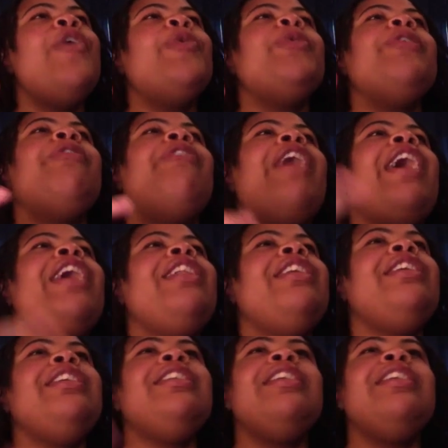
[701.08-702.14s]
we
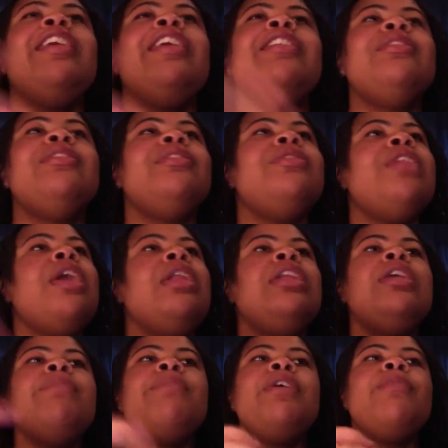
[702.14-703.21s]
finally getting a
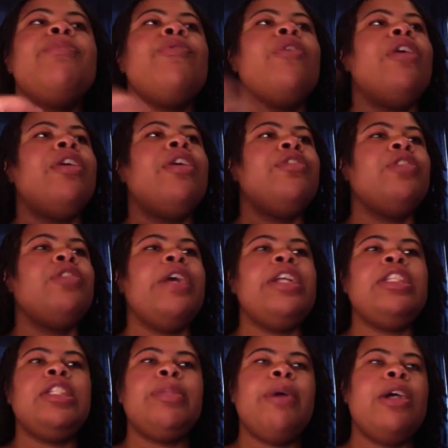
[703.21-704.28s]
little bit more of
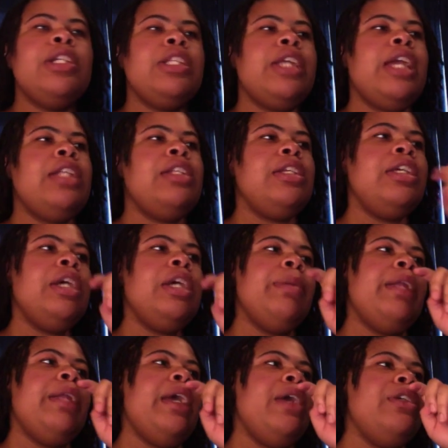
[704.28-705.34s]
traci's personality
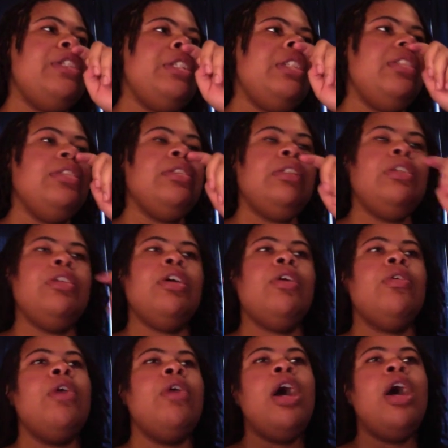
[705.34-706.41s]
coming out she you
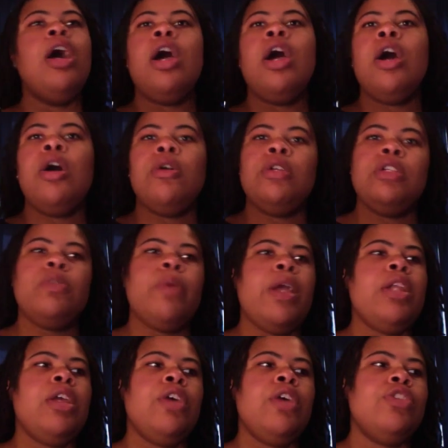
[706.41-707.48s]
know on this
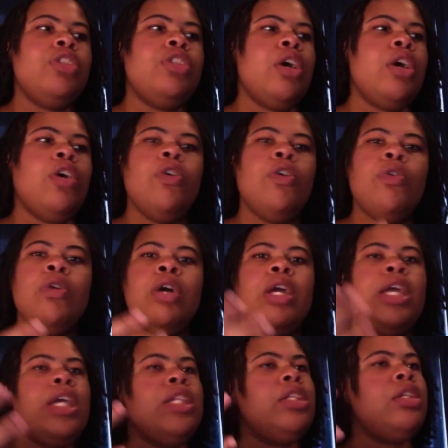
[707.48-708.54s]
radio show.
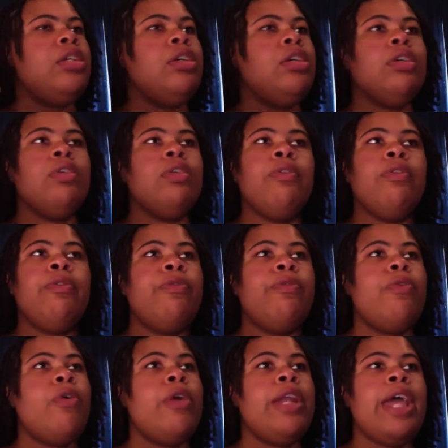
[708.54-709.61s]
It took
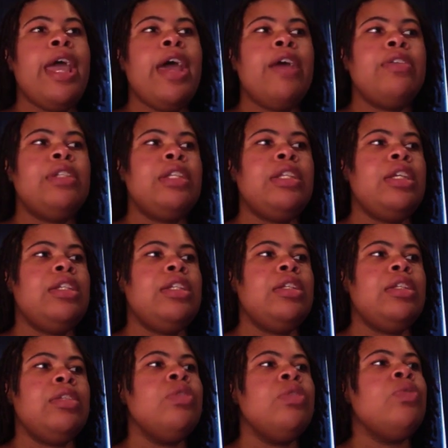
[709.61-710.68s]
four and a half
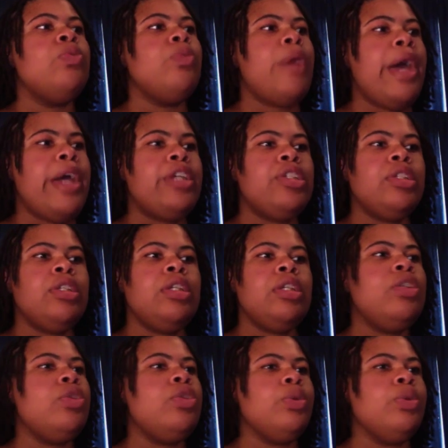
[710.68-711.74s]
seasons, well,
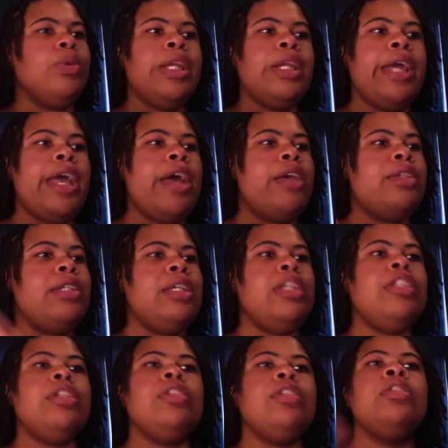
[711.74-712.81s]
actually three and a half
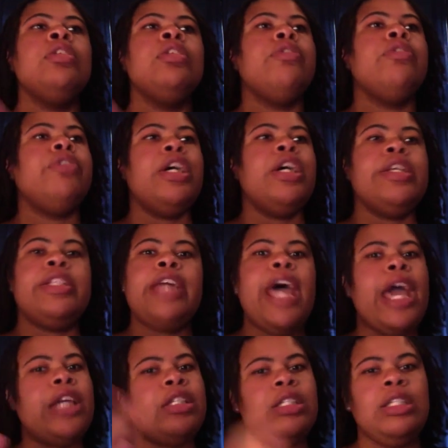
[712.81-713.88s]
seasons, for us to
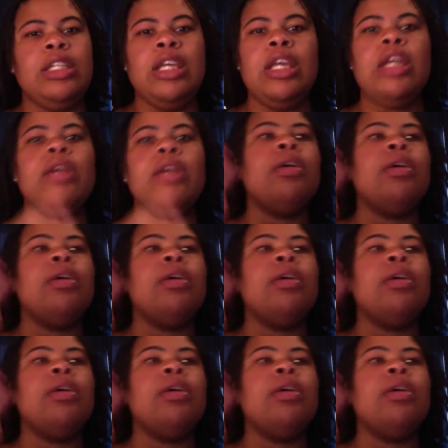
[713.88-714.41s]
actually get